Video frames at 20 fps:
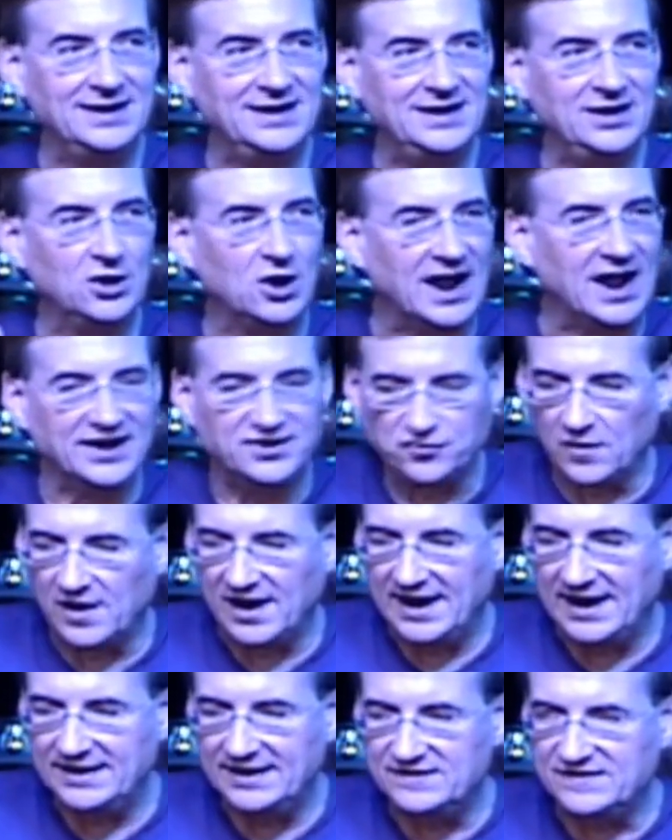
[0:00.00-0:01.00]
You know, I
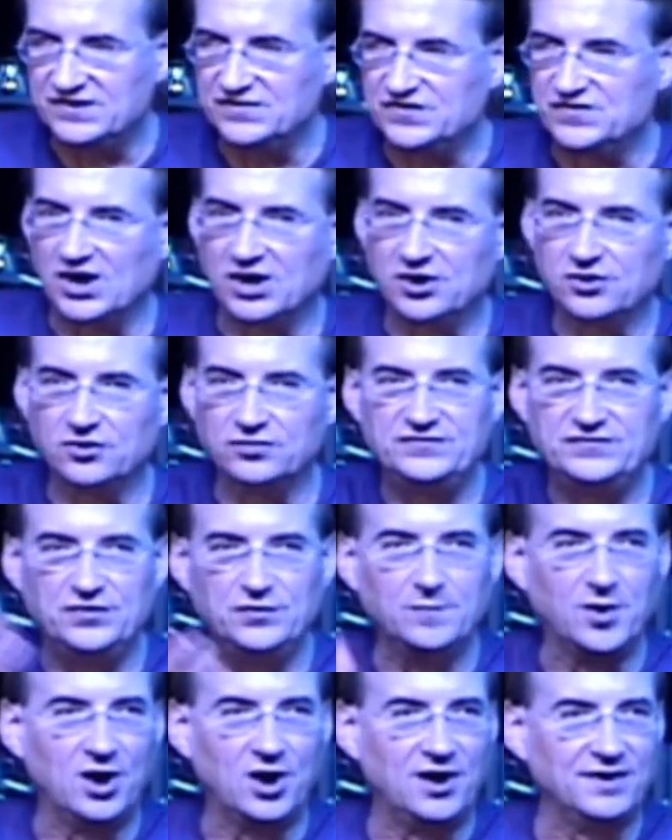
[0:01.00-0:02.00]
tried to juggle
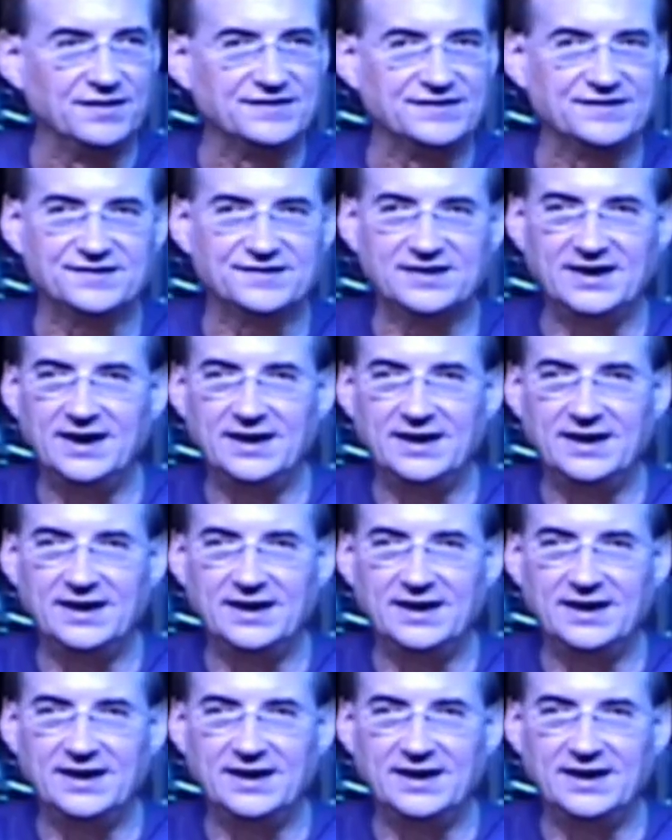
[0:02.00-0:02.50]
two balls,